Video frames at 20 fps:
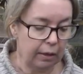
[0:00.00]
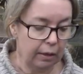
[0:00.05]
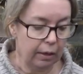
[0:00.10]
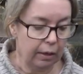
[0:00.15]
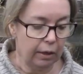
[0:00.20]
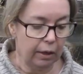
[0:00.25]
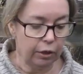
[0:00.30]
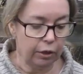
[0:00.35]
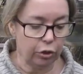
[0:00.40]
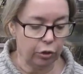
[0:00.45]

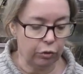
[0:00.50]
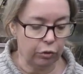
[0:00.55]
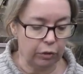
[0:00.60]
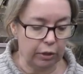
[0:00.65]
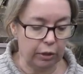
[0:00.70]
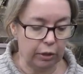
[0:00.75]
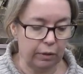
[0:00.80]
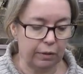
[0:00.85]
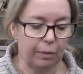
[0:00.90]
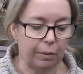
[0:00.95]
I should
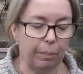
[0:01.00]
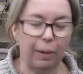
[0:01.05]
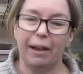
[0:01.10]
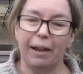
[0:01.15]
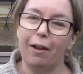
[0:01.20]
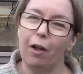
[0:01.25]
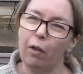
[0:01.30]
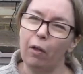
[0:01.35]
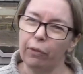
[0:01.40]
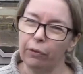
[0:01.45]
reuse them, but I
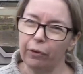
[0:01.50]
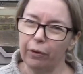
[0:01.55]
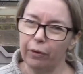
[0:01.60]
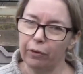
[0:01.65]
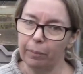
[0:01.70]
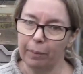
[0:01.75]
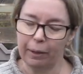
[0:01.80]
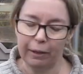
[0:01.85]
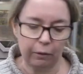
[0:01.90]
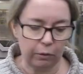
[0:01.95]
can't throw
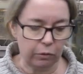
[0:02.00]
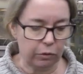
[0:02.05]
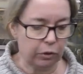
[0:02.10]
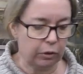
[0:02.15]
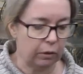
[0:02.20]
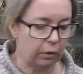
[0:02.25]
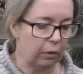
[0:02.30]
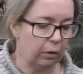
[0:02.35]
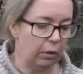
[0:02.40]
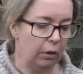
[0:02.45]
them out.
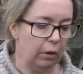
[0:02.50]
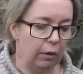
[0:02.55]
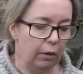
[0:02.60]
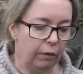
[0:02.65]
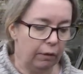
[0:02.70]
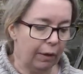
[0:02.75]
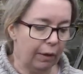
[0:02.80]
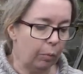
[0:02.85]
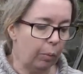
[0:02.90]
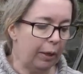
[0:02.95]

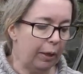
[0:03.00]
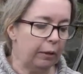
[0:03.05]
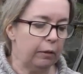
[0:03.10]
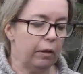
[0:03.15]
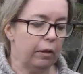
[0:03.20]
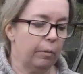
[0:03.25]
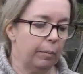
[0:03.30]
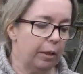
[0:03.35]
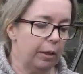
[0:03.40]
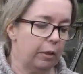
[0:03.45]
They will
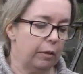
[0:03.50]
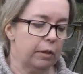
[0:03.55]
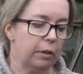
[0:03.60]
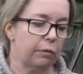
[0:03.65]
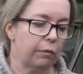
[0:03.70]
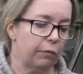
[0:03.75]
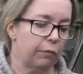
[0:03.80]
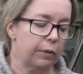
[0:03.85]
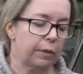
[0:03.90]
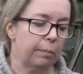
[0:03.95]
come in
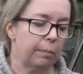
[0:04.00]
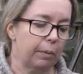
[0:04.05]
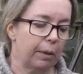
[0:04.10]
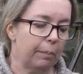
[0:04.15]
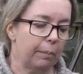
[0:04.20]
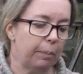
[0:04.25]
useful for something.